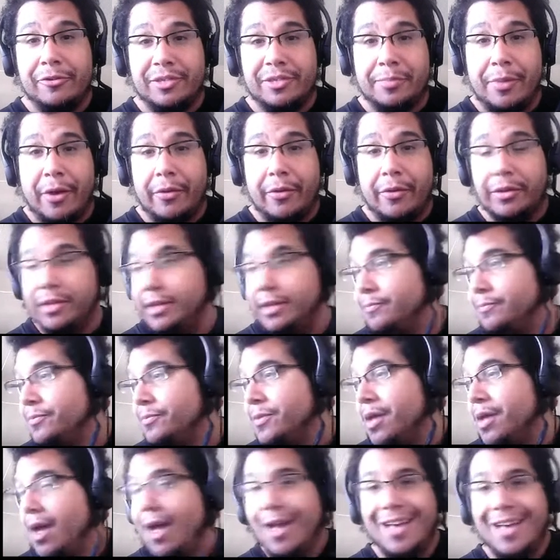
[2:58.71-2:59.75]
apparently.
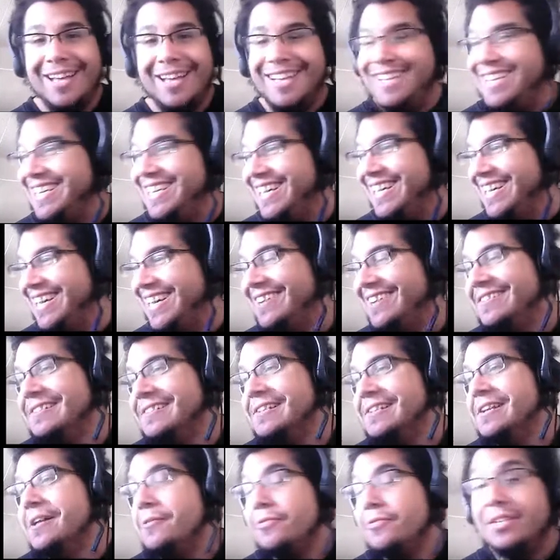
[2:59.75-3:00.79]

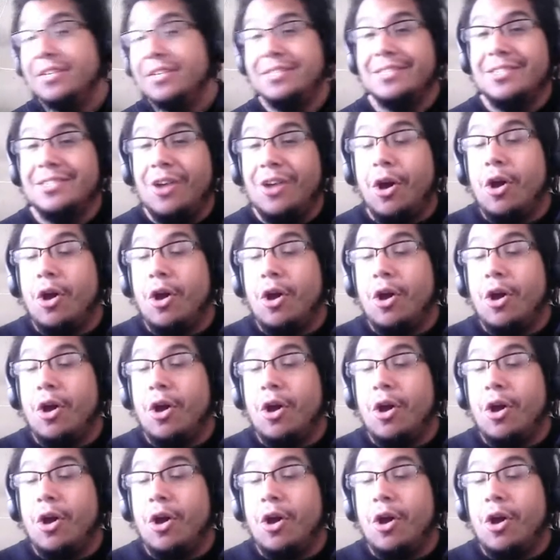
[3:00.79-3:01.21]
This is our